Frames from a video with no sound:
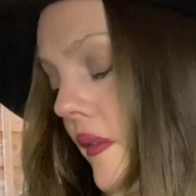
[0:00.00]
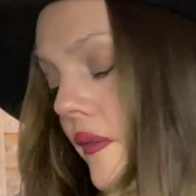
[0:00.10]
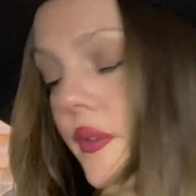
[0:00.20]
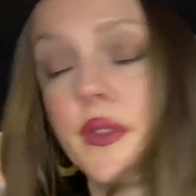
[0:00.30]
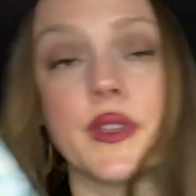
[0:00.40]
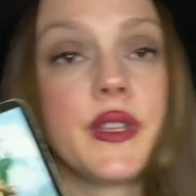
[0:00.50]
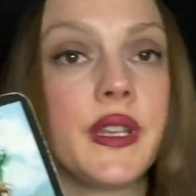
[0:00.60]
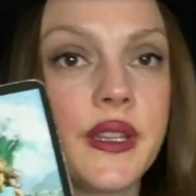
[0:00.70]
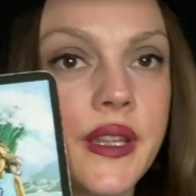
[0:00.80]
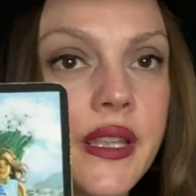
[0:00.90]
If you look at
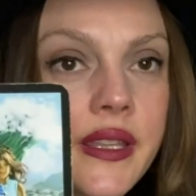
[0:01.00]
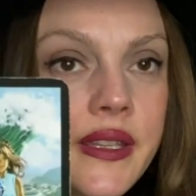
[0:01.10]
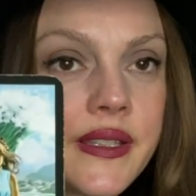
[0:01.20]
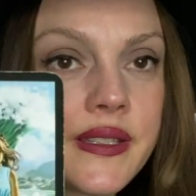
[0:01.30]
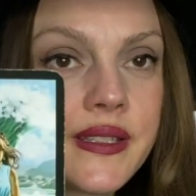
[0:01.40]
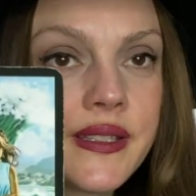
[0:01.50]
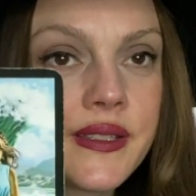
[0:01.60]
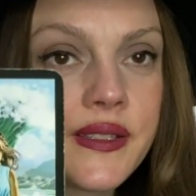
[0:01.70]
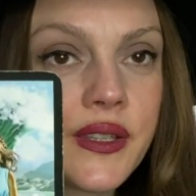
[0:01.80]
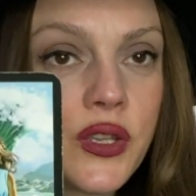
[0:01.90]
it like this, this
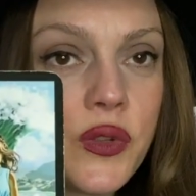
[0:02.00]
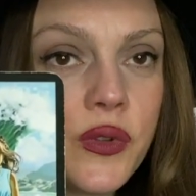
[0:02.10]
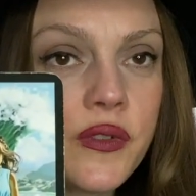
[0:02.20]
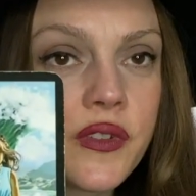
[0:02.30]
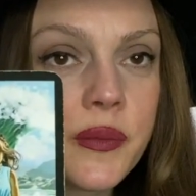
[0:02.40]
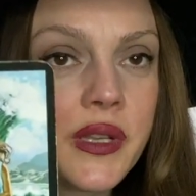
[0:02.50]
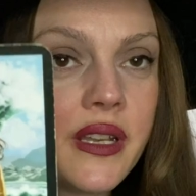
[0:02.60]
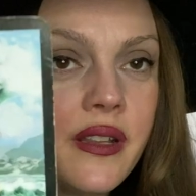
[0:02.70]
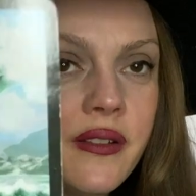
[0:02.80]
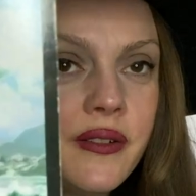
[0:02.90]
is the new love coming
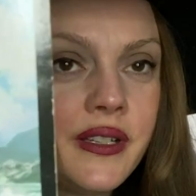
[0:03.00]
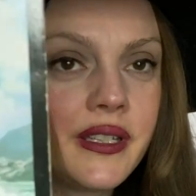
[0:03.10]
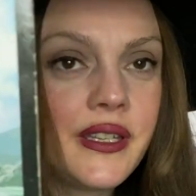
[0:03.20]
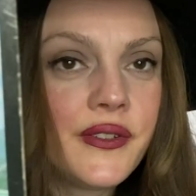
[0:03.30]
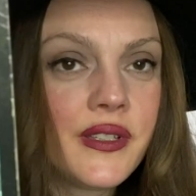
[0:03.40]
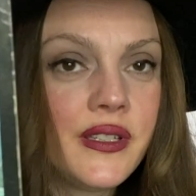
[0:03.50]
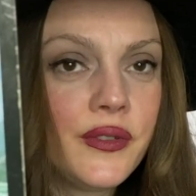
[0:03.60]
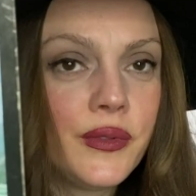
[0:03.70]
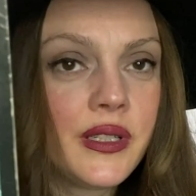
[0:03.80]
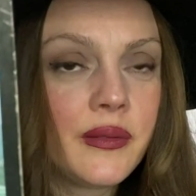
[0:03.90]
in. Oh, look, here's a
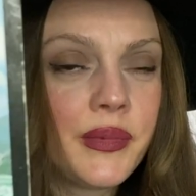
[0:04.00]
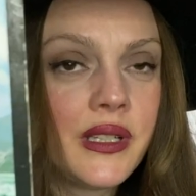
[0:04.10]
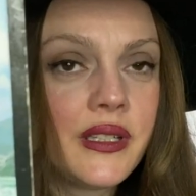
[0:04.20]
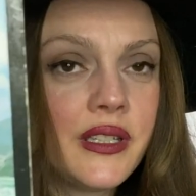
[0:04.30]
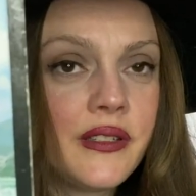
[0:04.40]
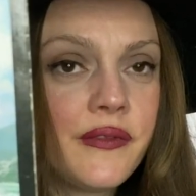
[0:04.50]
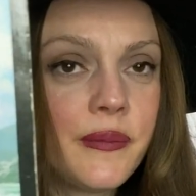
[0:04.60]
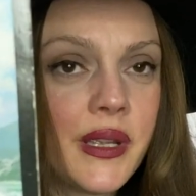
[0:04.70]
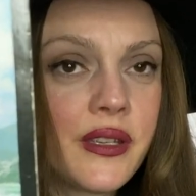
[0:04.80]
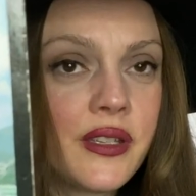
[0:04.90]
new little bit of love in
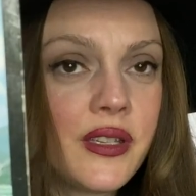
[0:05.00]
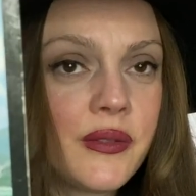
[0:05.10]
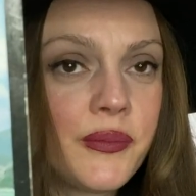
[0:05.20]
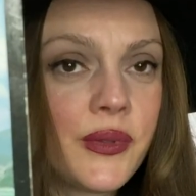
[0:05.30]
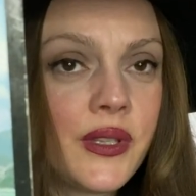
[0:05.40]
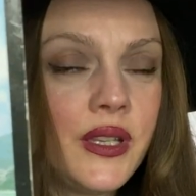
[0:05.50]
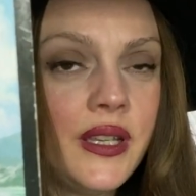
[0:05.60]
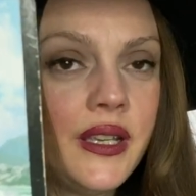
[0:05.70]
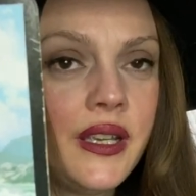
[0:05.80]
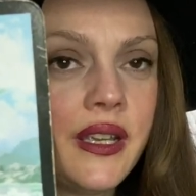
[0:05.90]
my cup.
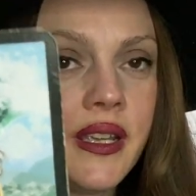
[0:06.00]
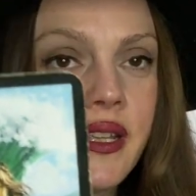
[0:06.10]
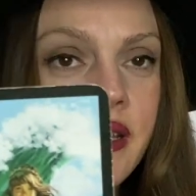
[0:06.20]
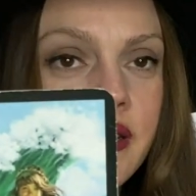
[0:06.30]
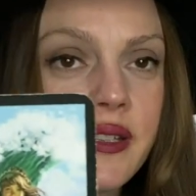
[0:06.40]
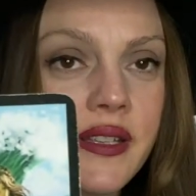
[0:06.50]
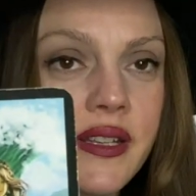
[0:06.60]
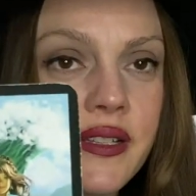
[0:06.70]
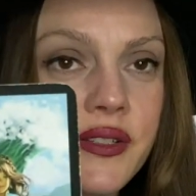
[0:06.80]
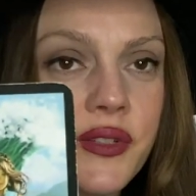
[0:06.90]

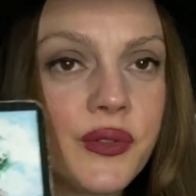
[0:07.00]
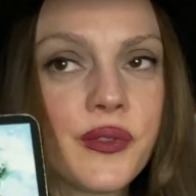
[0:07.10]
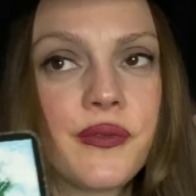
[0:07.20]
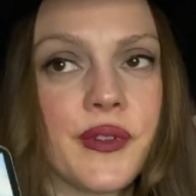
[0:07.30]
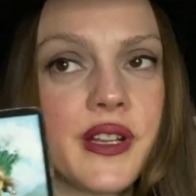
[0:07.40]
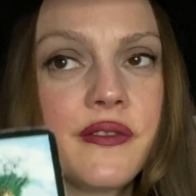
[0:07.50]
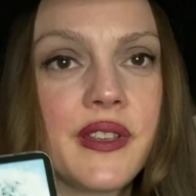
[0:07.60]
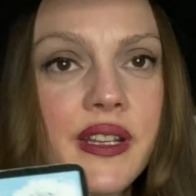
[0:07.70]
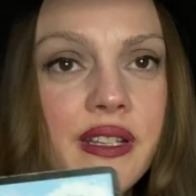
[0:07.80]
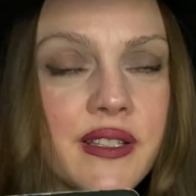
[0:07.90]
And you're afraid of
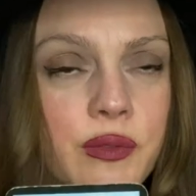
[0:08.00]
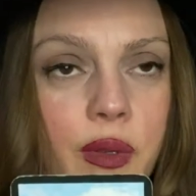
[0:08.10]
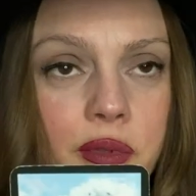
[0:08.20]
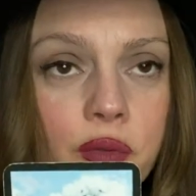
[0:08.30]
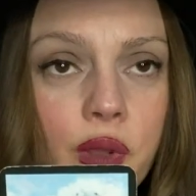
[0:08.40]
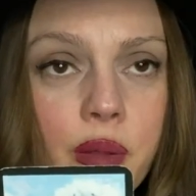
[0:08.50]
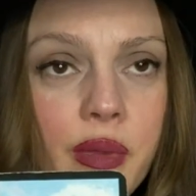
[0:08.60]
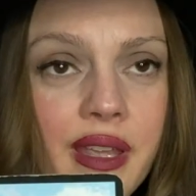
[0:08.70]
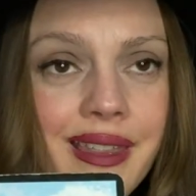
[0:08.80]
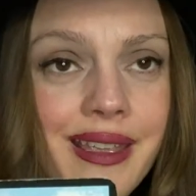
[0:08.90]
getting swept away
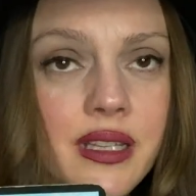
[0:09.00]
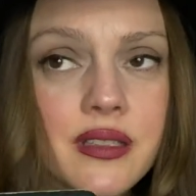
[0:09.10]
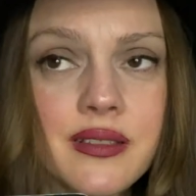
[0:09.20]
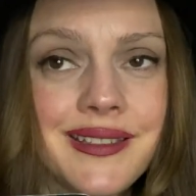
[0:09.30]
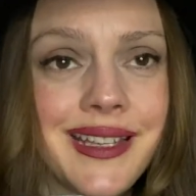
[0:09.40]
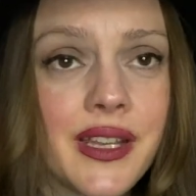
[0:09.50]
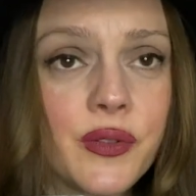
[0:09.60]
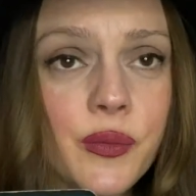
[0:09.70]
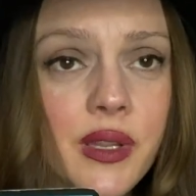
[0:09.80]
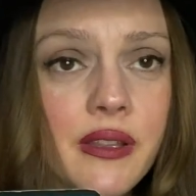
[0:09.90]
by that
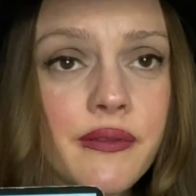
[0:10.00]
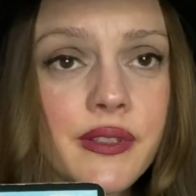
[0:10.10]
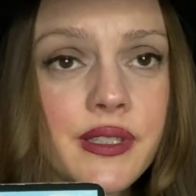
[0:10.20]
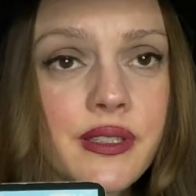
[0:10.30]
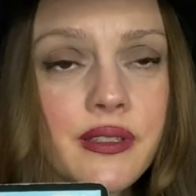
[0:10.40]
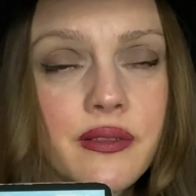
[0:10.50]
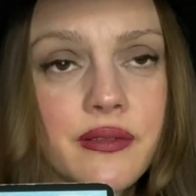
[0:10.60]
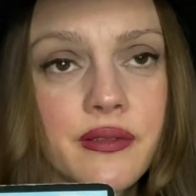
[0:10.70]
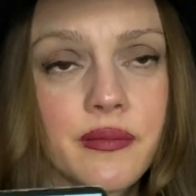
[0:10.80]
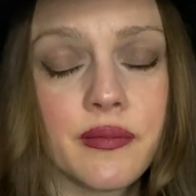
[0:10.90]
tidal wave that's
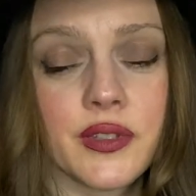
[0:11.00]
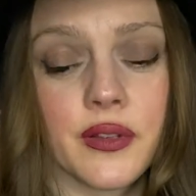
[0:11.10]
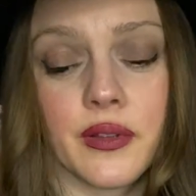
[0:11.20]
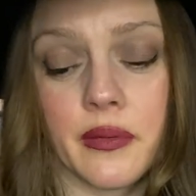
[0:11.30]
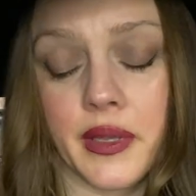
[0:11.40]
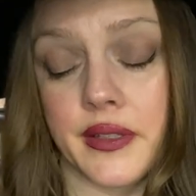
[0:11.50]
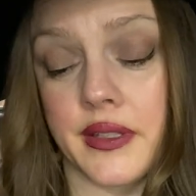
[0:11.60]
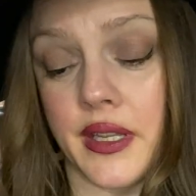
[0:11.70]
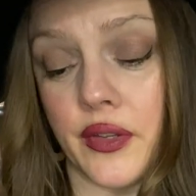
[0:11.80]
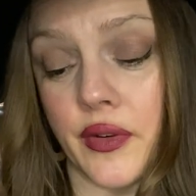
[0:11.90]
totally about to
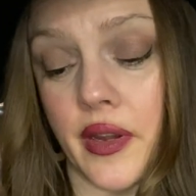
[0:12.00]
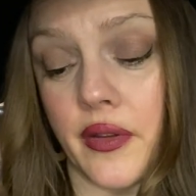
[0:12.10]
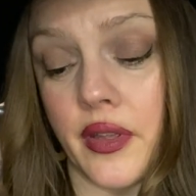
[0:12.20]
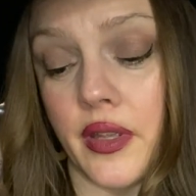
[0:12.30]
take her out.